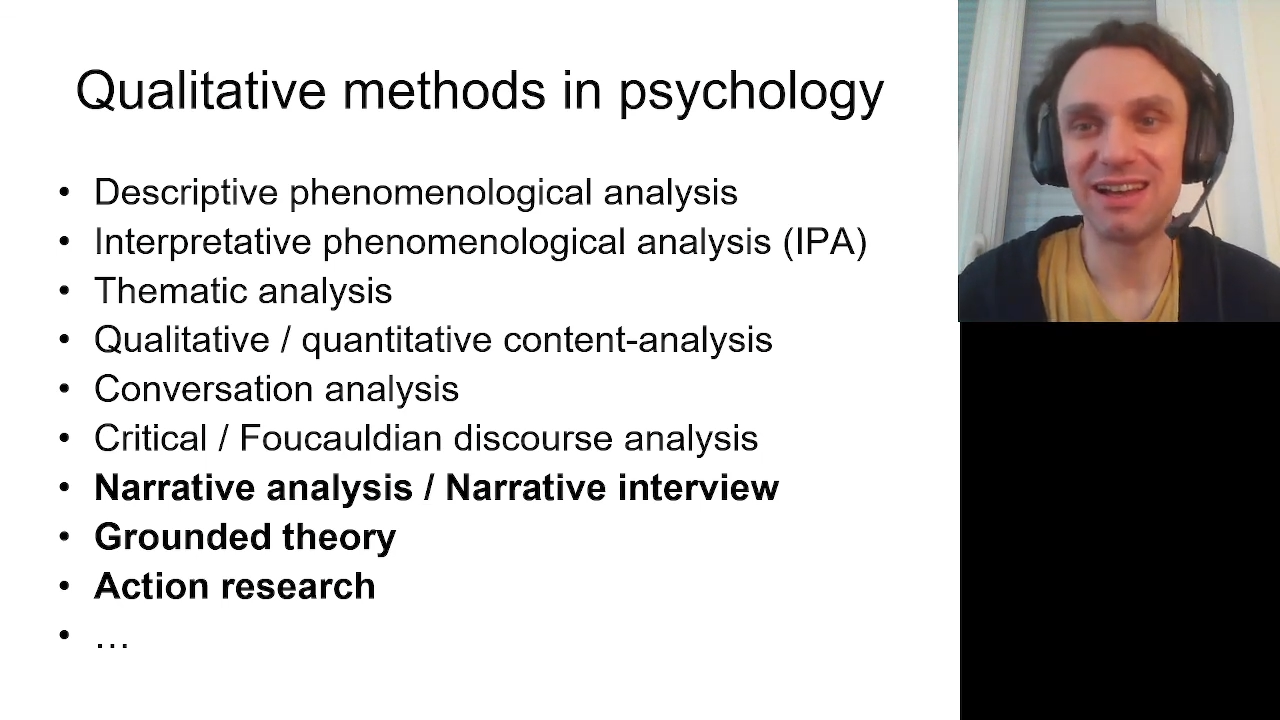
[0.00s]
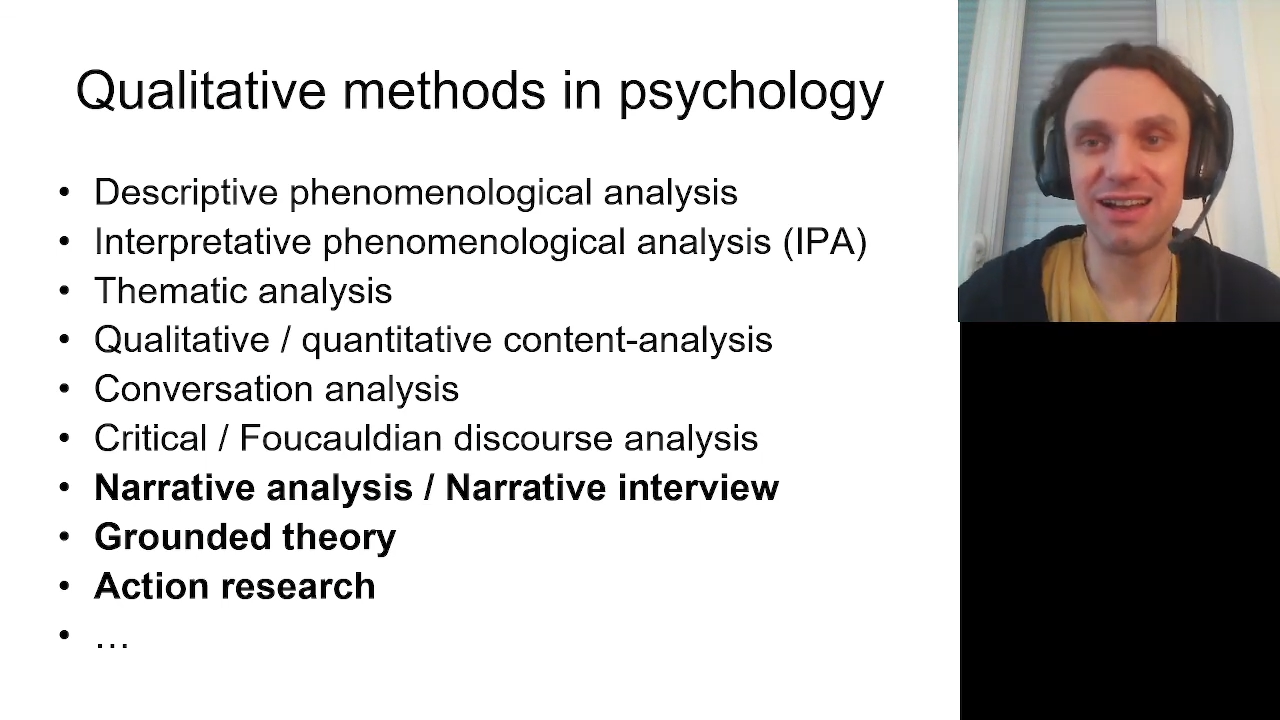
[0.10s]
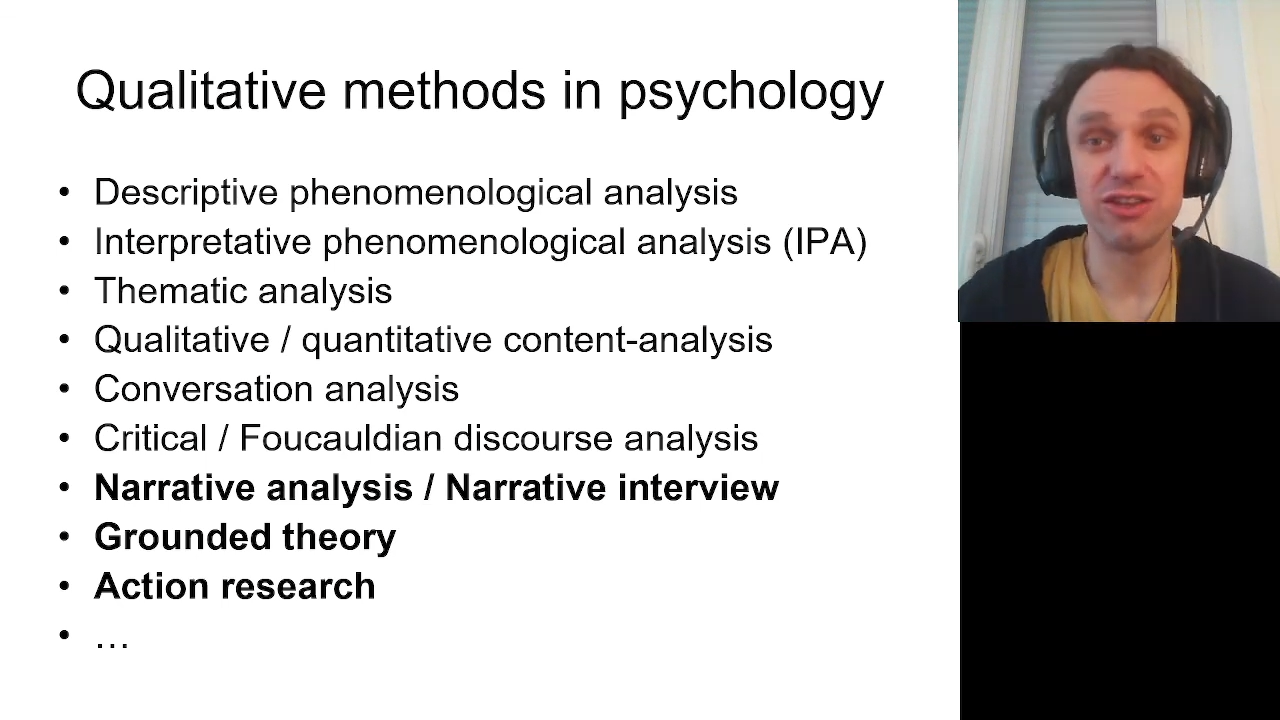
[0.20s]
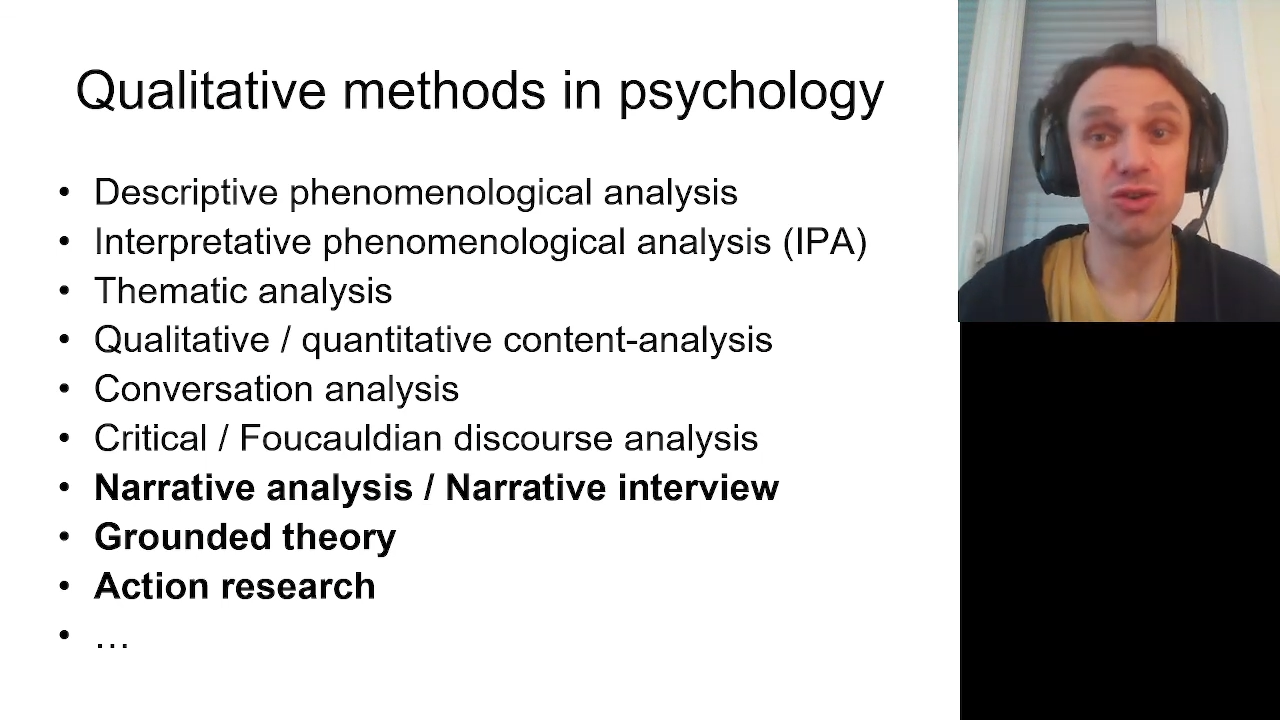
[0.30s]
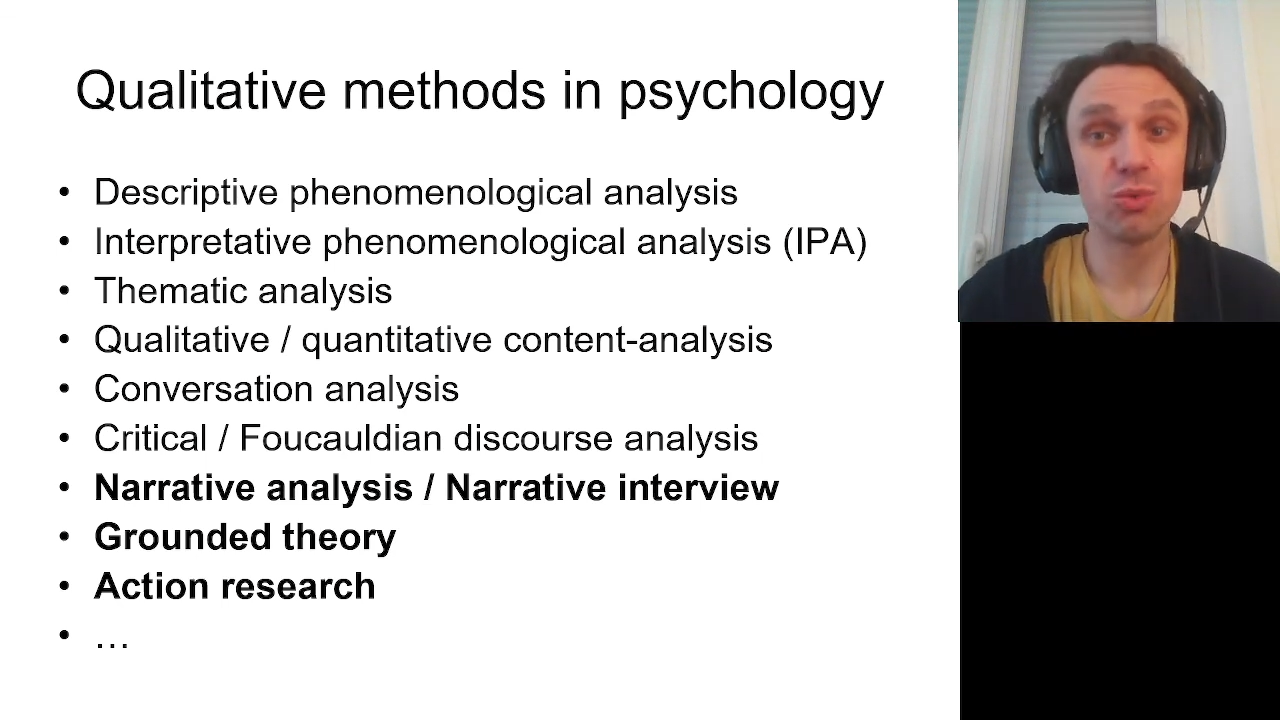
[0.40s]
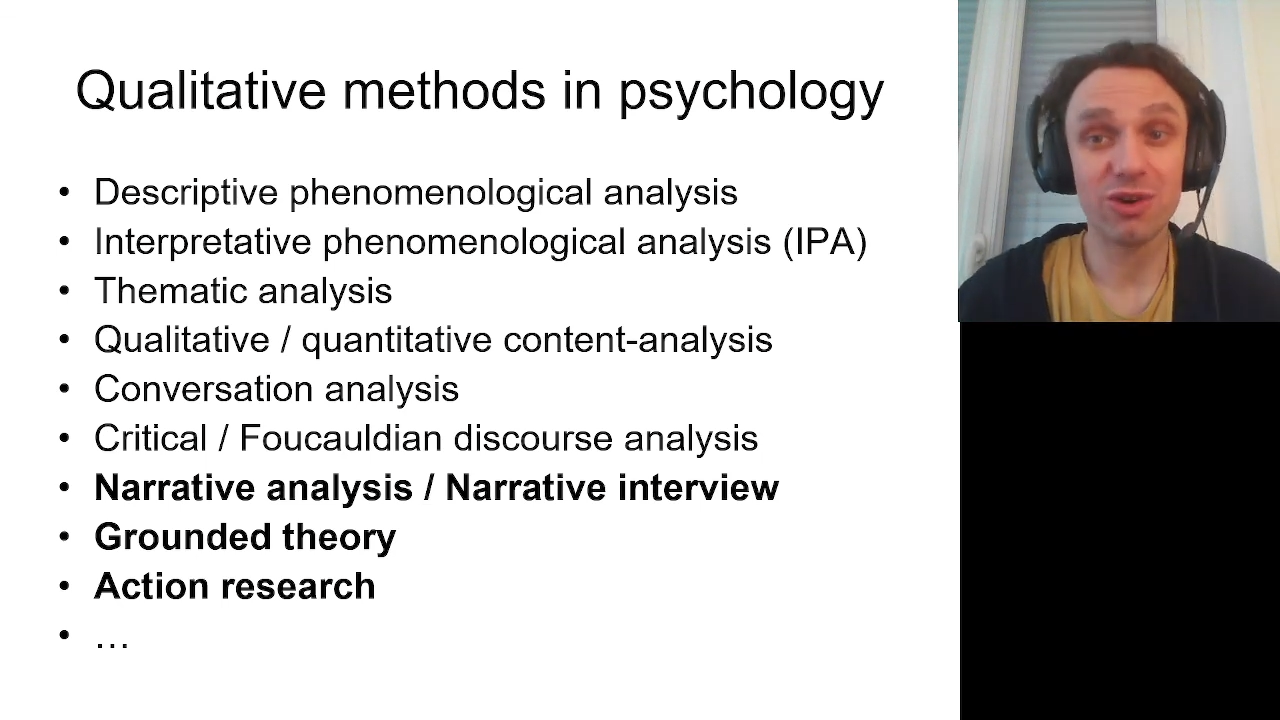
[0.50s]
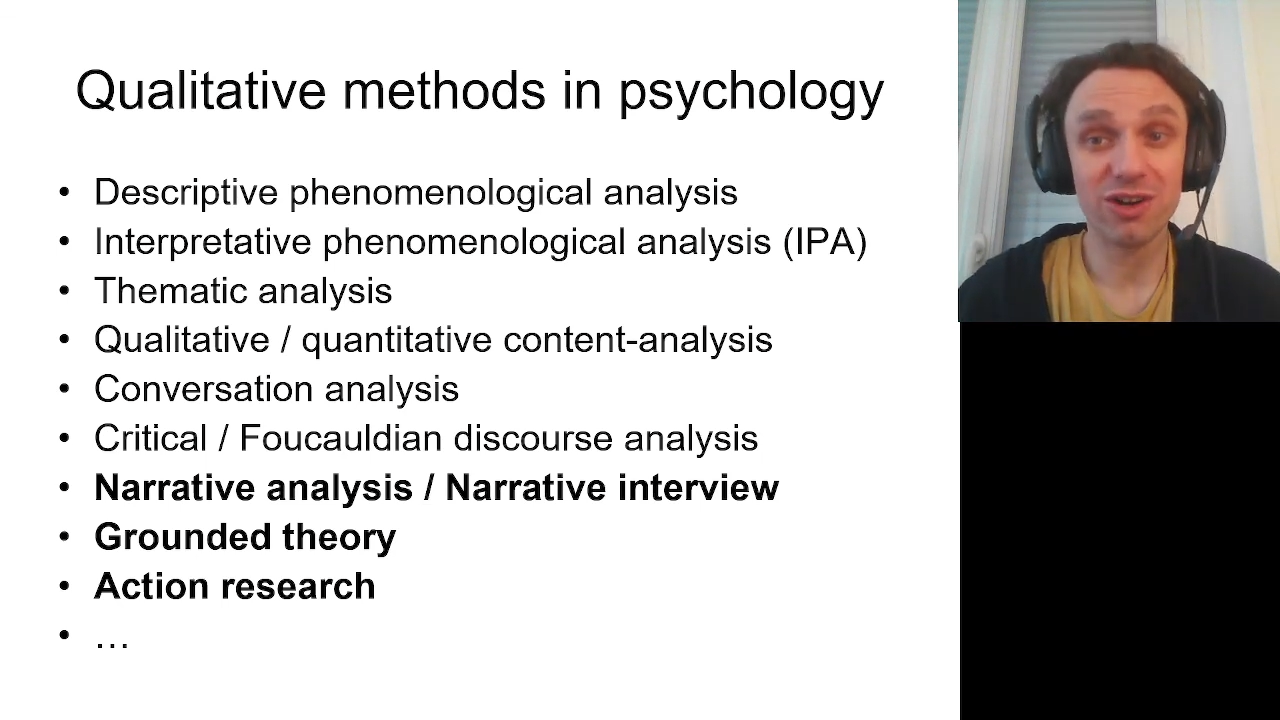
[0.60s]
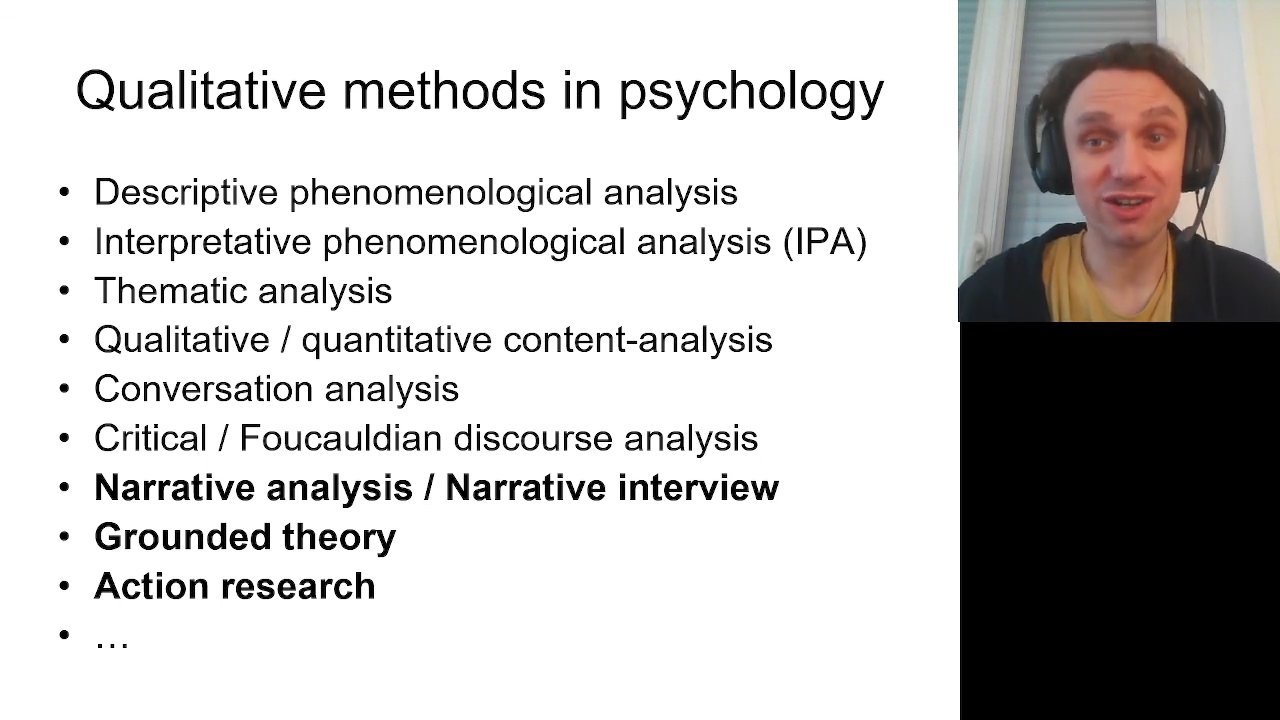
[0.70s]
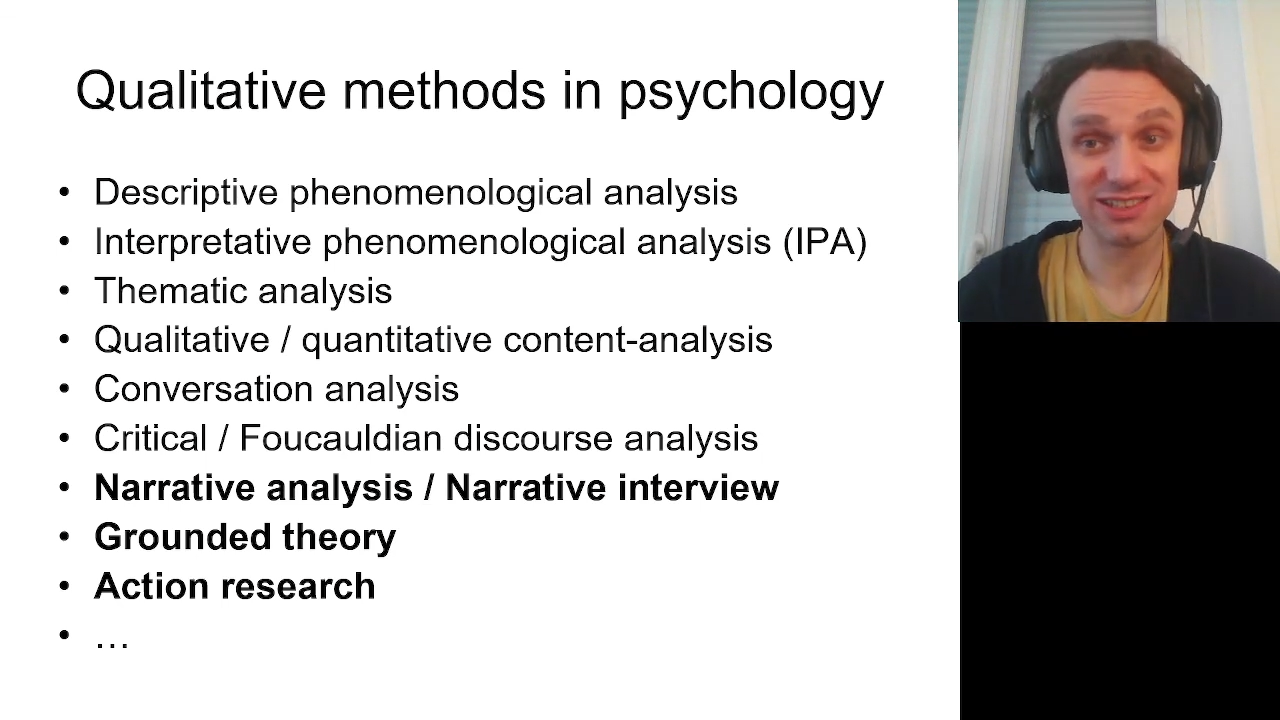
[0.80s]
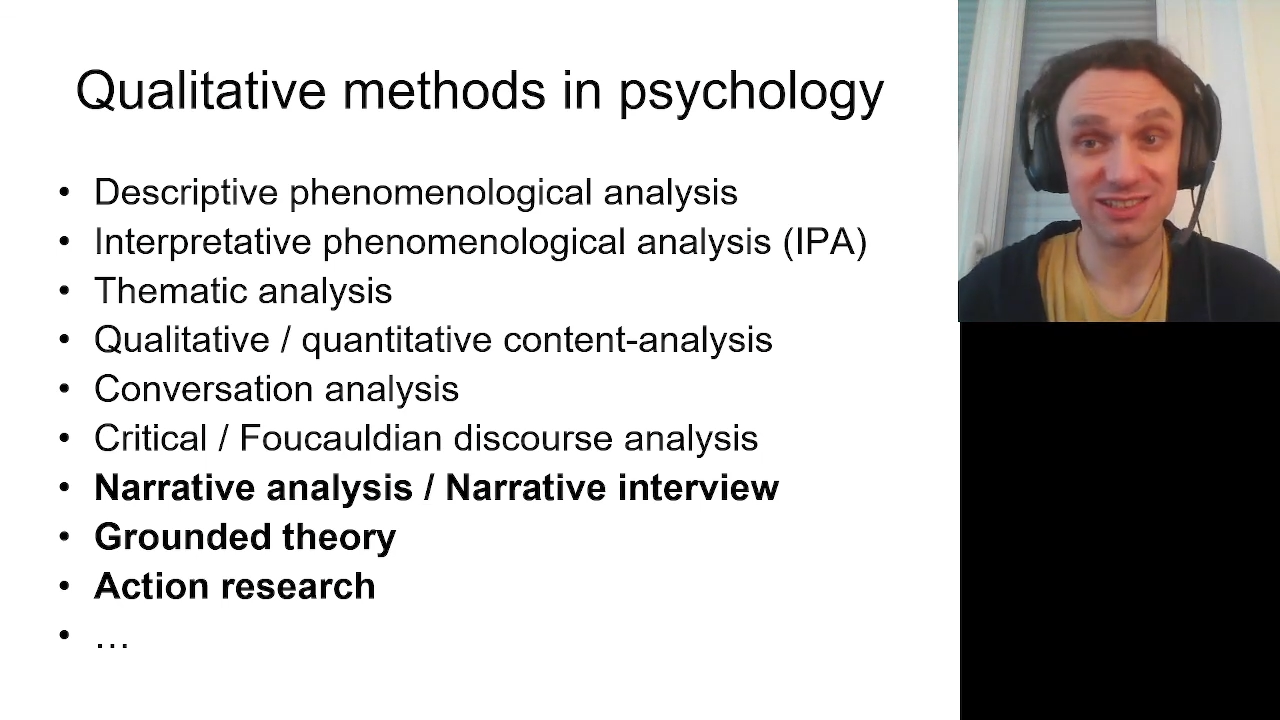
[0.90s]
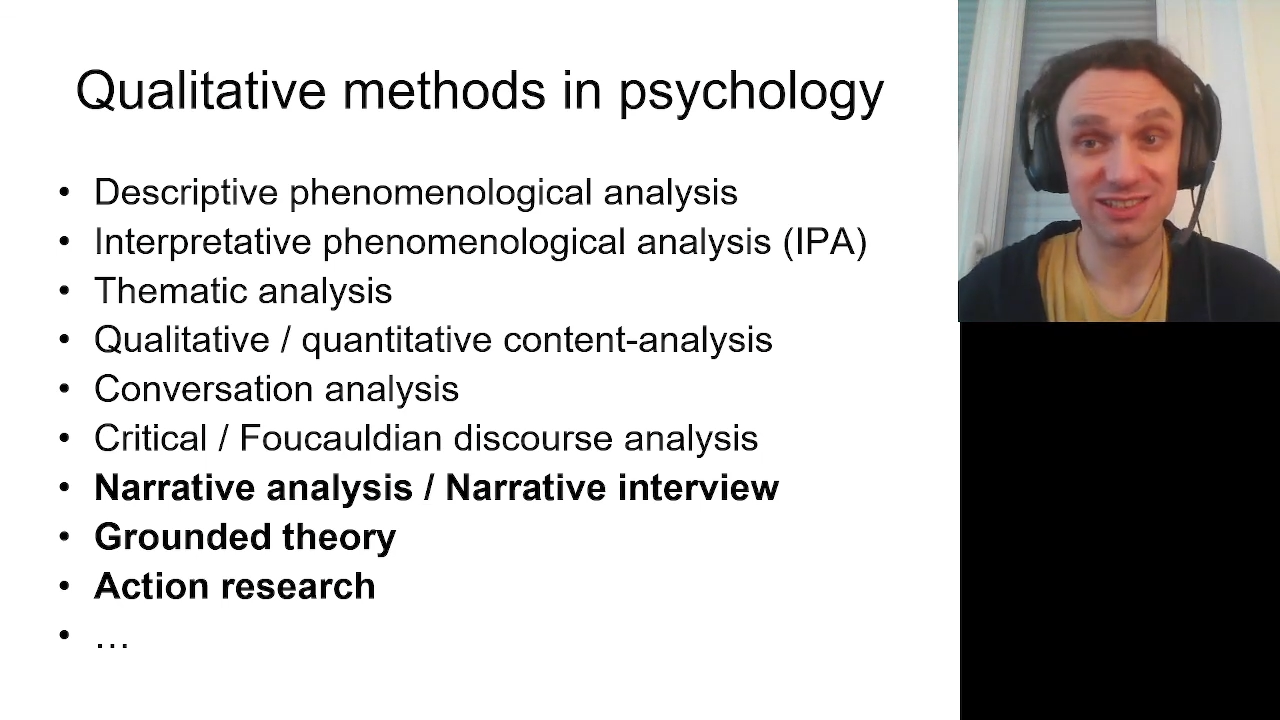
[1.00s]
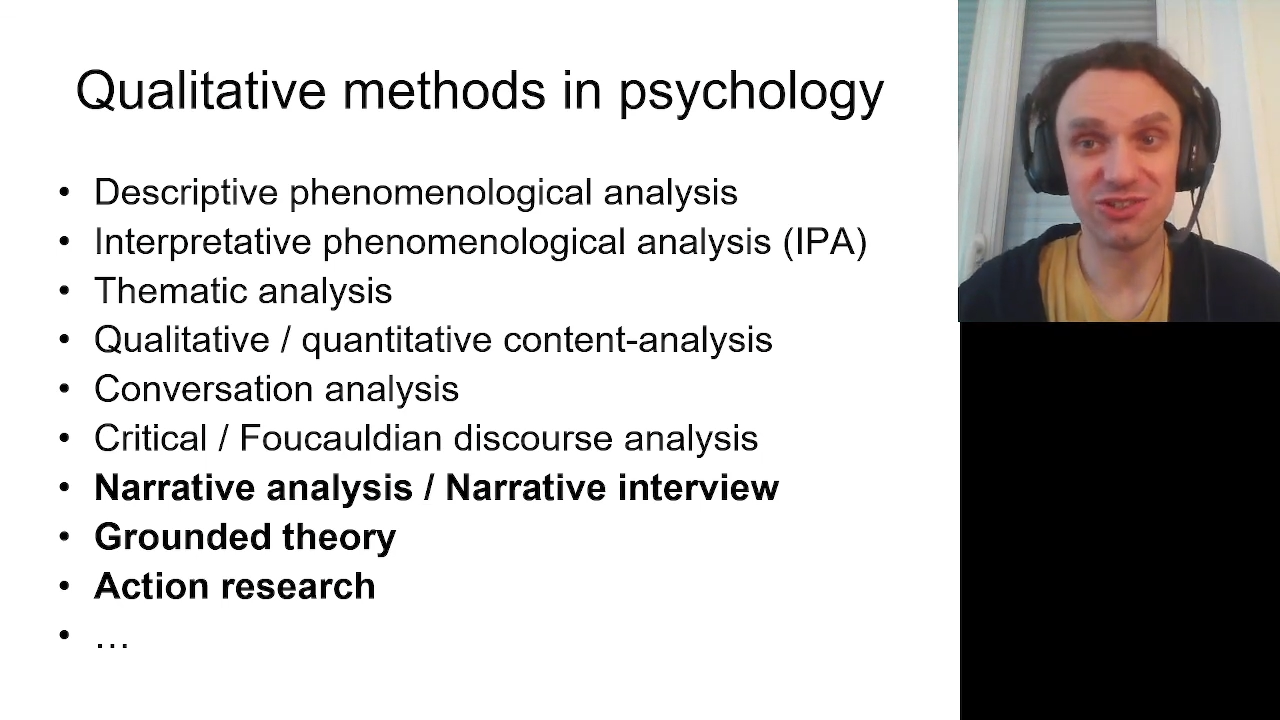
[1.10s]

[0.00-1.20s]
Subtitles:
you want